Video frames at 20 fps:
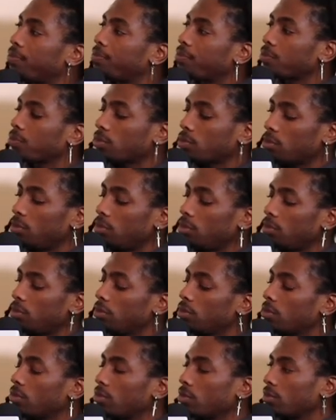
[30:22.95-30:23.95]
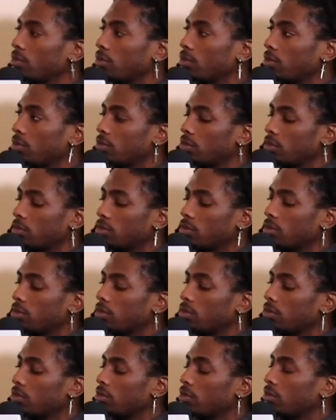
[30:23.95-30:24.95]

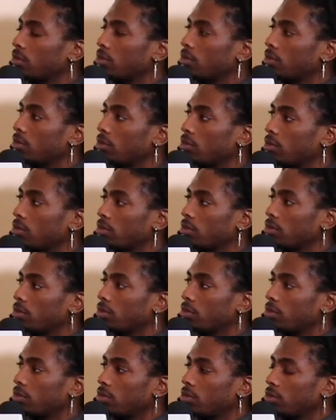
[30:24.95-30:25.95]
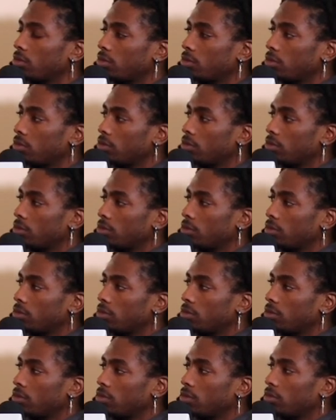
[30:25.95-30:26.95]

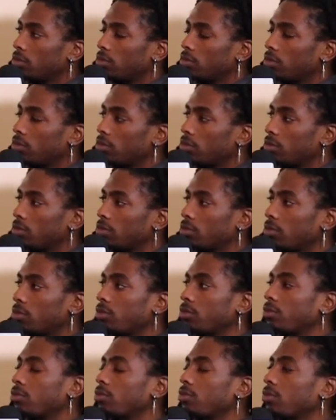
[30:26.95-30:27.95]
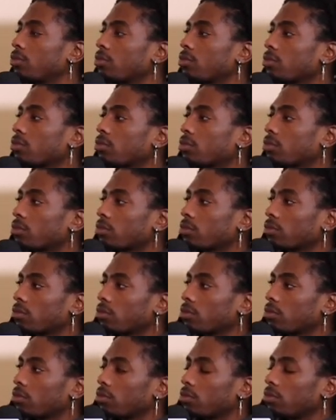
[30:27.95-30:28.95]

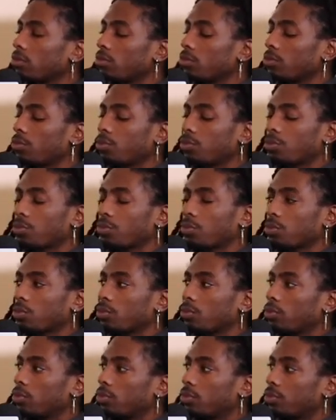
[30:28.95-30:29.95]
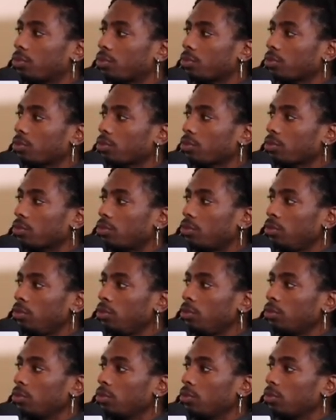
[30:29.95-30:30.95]
This person isn't speaking.